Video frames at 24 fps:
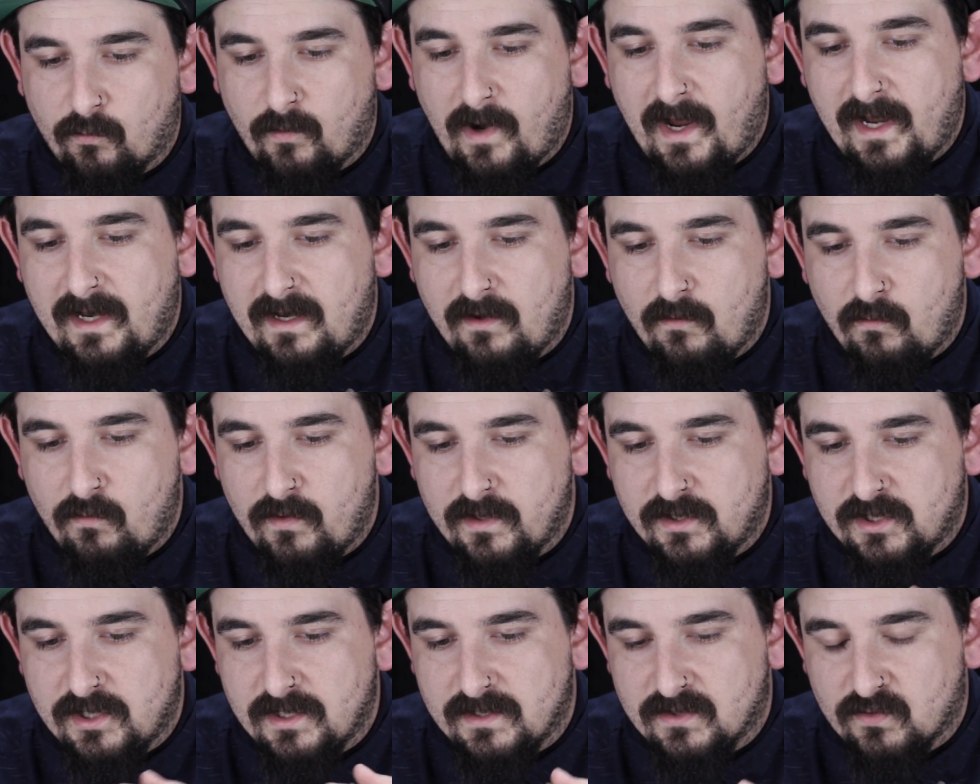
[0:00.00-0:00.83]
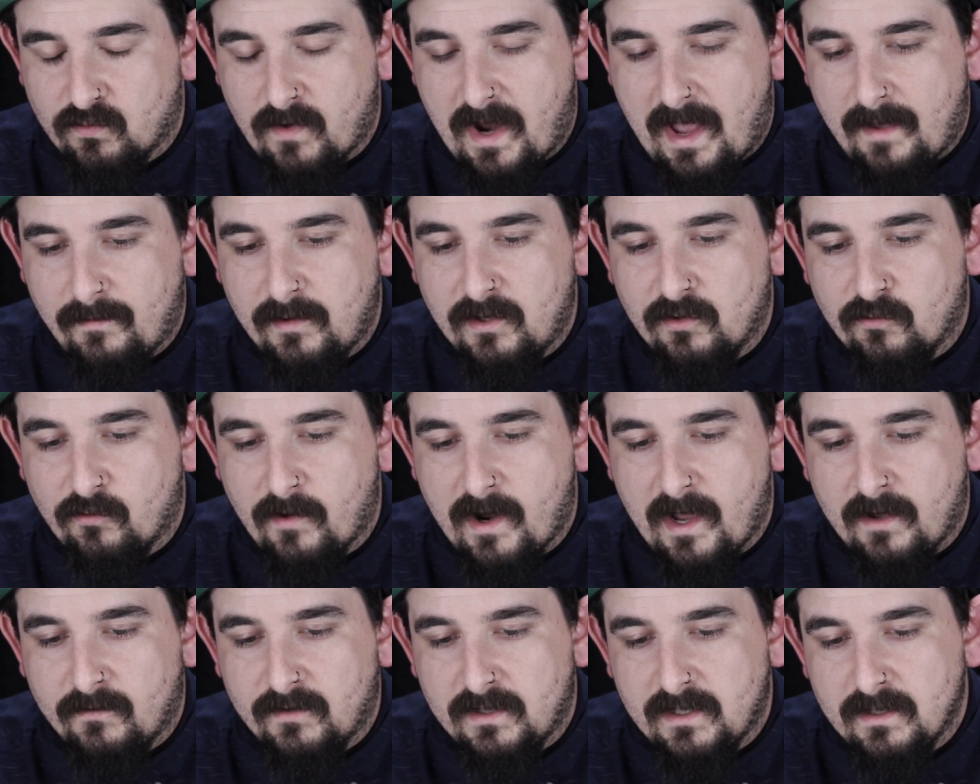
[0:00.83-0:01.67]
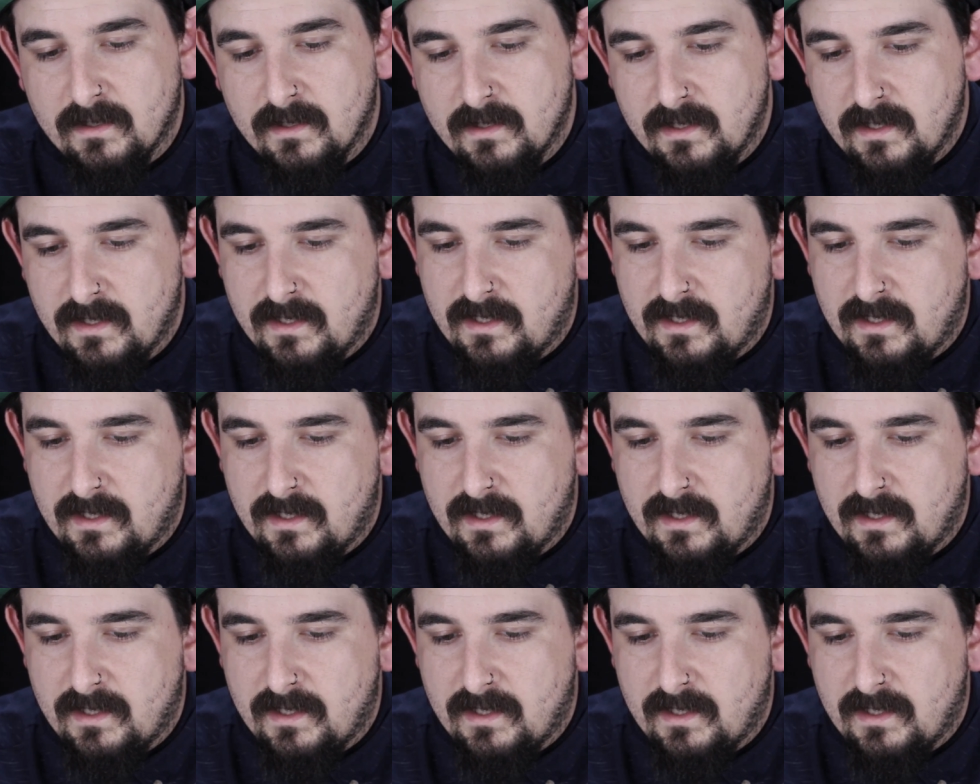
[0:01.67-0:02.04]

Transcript: rate at which it's wrapping around it.